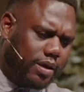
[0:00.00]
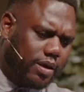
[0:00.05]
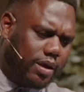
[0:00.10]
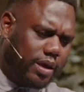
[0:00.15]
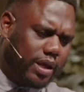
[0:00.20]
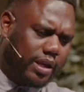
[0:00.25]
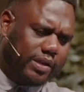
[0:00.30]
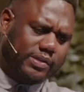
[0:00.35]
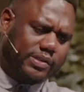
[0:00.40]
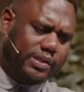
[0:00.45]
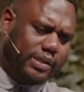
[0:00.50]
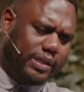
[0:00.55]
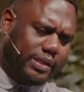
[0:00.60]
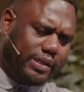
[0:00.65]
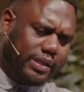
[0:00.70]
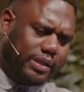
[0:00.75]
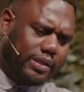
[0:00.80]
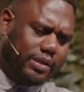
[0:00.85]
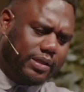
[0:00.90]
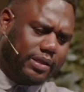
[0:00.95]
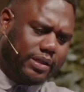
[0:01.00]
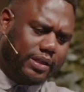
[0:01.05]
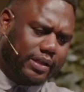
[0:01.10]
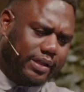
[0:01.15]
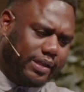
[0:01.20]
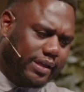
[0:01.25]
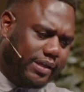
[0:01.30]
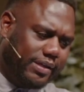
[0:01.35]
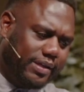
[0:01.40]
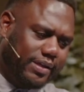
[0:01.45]
And, it, and,
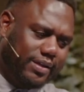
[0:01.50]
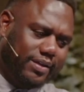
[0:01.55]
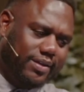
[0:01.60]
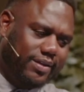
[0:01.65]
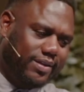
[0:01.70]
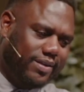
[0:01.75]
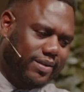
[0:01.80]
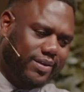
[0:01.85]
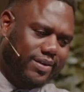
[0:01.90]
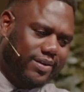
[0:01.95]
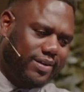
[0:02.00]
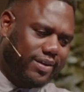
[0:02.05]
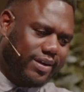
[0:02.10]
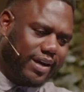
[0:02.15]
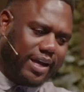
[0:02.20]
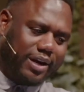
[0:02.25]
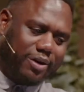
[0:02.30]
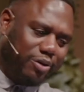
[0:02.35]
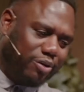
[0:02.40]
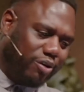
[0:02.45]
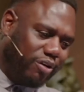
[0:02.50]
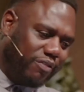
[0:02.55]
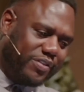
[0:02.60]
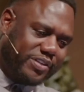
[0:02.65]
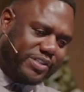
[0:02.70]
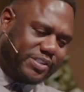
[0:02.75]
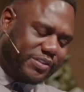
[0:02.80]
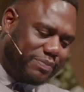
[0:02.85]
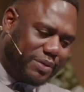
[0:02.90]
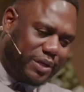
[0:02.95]
I don't know if this
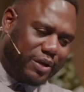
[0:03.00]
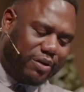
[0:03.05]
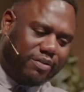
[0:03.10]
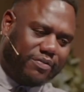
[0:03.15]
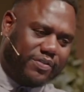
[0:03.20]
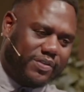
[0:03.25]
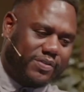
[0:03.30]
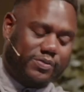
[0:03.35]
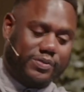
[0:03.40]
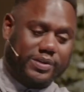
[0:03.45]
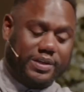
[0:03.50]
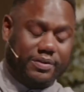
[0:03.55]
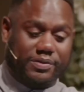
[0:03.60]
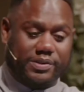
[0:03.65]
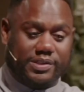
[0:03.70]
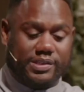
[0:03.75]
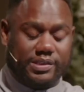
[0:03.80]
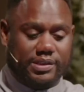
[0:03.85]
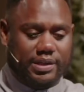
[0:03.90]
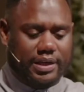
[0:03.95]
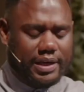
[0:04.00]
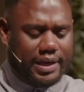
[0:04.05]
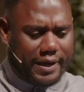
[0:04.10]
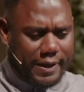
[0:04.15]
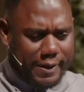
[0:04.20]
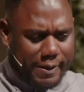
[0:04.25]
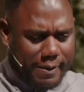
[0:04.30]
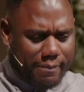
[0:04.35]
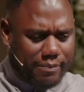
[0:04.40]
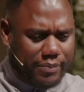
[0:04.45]
is me or if it was
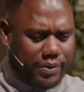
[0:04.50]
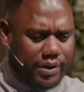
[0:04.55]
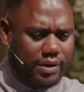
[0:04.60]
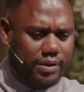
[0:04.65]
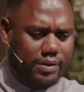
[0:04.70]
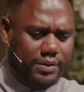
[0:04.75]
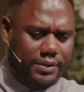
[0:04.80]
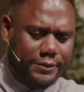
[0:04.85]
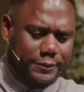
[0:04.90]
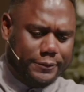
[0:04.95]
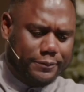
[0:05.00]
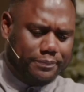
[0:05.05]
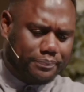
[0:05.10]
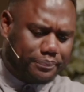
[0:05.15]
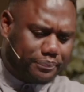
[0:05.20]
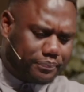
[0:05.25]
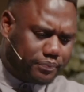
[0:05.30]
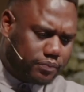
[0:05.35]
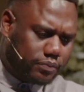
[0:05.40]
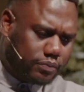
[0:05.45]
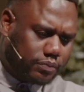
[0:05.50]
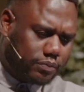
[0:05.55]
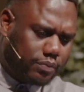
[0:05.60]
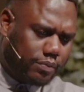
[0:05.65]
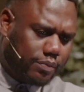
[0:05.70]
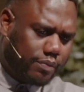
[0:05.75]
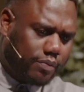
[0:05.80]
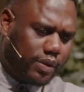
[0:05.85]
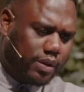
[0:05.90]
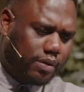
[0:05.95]
him, but
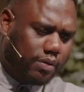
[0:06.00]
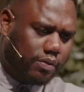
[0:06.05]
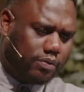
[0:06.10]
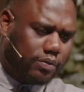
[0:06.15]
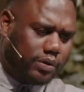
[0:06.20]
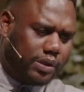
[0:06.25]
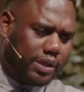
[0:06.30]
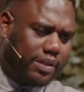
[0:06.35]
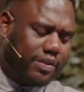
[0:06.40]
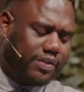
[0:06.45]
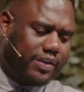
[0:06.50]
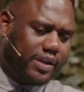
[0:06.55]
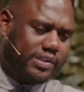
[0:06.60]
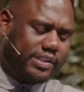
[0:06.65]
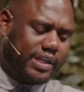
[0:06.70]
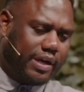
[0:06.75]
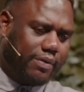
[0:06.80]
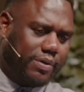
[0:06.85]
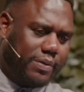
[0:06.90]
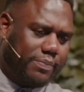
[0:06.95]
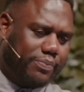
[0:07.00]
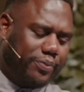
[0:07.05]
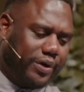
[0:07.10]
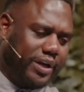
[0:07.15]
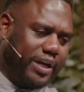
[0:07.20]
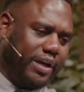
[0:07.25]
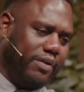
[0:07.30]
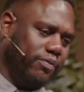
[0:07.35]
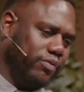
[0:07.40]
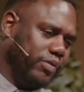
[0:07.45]
one of the things that we
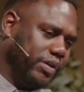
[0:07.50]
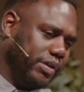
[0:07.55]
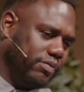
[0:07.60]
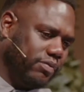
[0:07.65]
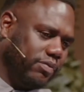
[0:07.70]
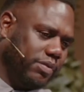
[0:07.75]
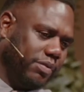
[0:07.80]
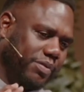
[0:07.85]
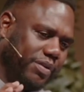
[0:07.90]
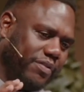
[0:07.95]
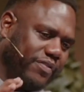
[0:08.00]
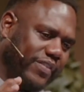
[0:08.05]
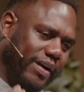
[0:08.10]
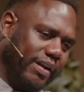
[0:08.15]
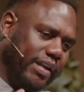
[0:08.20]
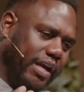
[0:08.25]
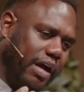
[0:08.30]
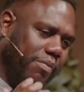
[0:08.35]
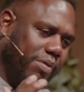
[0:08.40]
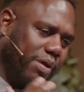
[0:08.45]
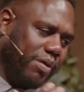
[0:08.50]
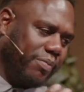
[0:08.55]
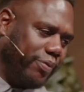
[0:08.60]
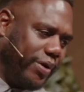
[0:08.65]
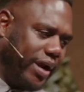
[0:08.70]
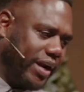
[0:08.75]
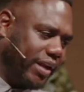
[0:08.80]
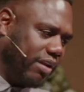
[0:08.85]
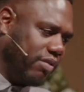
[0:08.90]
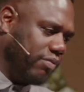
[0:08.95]
prayed when, when we found out we were pregnant